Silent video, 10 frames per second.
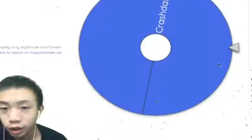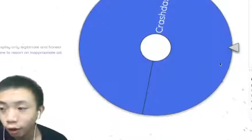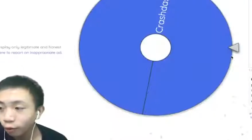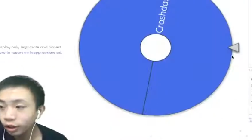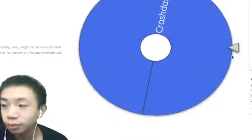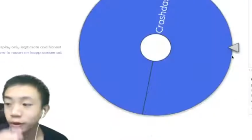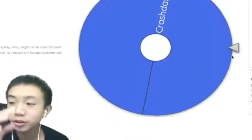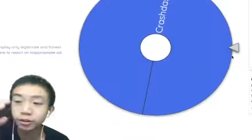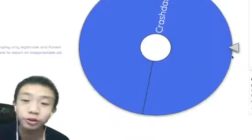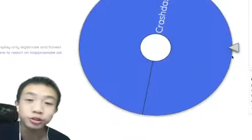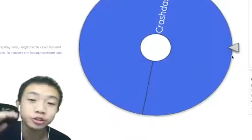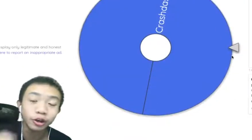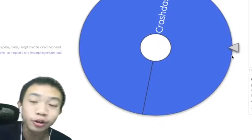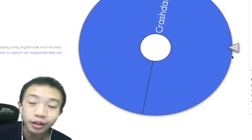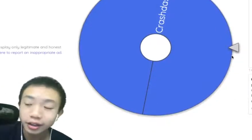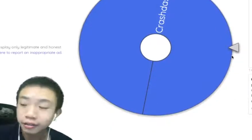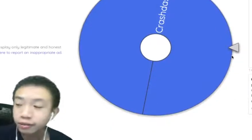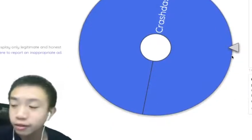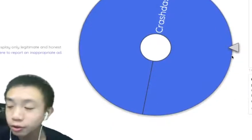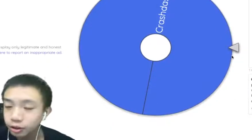the only person who's
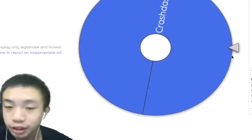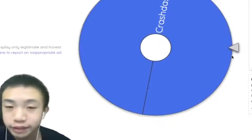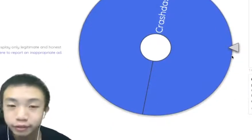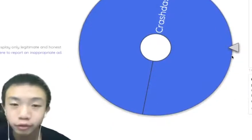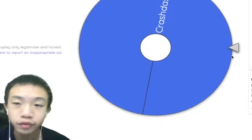leaving